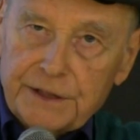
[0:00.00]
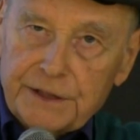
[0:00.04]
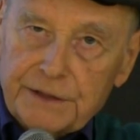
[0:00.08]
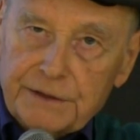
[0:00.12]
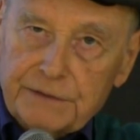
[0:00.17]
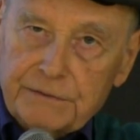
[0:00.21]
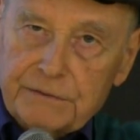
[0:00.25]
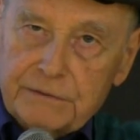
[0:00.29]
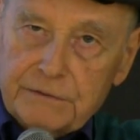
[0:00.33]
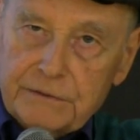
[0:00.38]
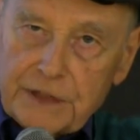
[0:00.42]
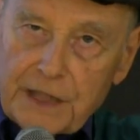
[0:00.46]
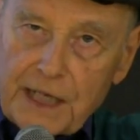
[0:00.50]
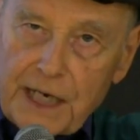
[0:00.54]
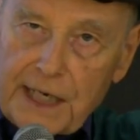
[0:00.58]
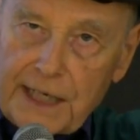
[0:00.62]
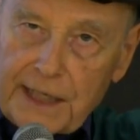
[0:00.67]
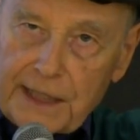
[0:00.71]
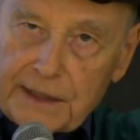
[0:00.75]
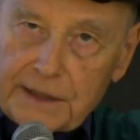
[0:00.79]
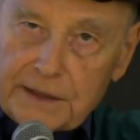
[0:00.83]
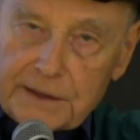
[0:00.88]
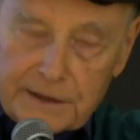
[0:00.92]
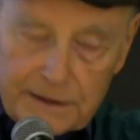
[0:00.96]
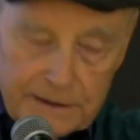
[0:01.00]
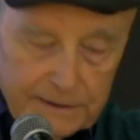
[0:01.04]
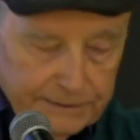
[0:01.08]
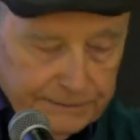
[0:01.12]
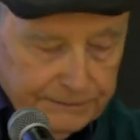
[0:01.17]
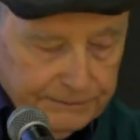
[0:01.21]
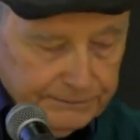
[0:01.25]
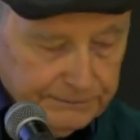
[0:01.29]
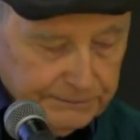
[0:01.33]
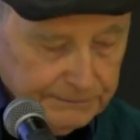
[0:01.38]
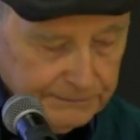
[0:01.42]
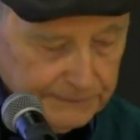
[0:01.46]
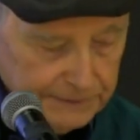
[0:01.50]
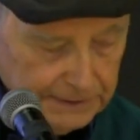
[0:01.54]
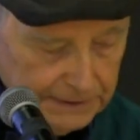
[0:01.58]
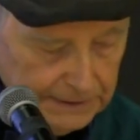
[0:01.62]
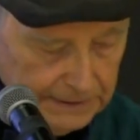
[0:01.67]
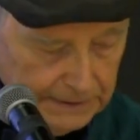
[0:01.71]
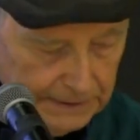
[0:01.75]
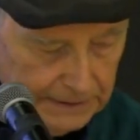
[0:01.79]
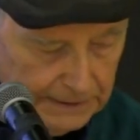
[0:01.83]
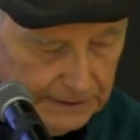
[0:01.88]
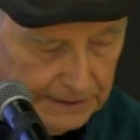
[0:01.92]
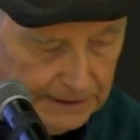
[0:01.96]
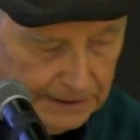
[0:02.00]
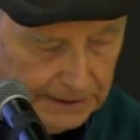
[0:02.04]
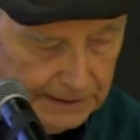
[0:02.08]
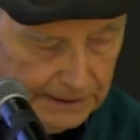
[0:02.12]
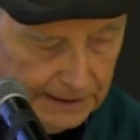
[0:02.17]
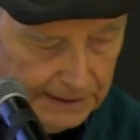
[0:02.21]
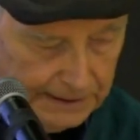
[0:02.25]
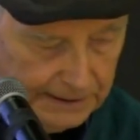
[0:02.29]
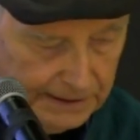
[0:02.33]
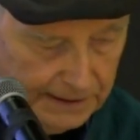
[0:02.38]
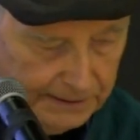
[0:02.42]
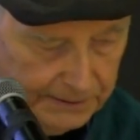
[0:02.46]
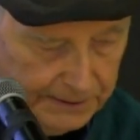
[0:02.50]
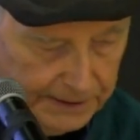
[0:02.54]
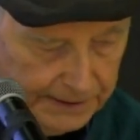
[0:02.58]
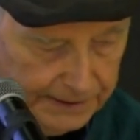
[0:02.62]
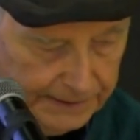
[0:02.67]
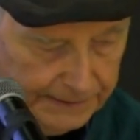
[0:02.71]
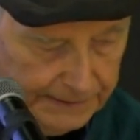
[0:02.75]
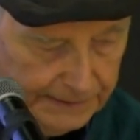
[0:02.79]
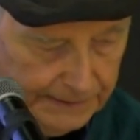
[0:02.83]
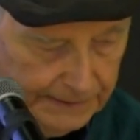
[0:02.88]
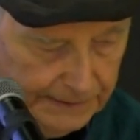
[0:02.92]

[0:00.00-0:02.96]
the triangle, anyway.